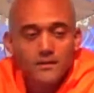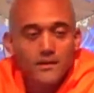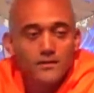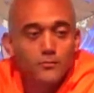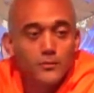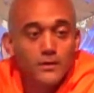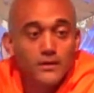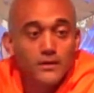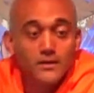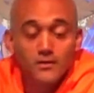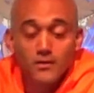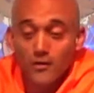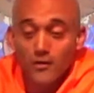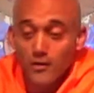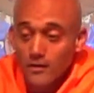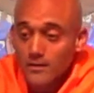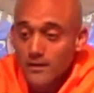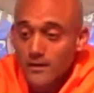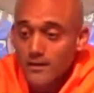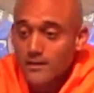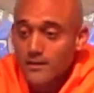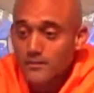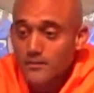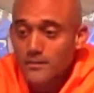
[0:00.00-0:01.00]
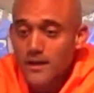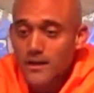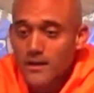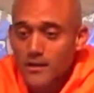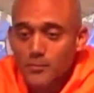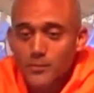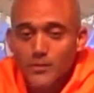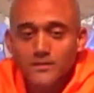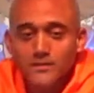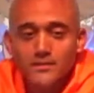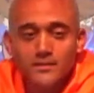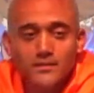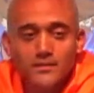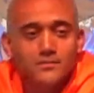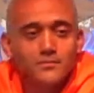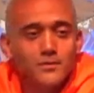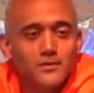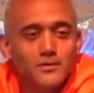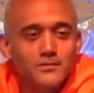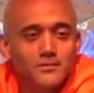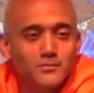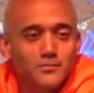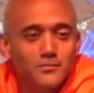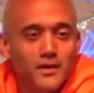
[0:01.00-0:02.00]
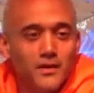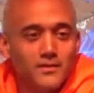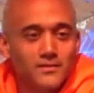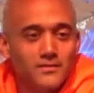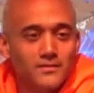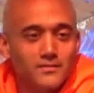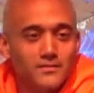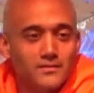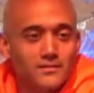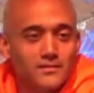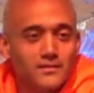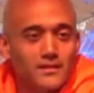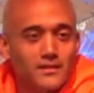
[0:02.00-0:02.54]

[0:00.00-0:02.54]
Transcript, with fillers: and we can call on him to help us in our spiritual practices.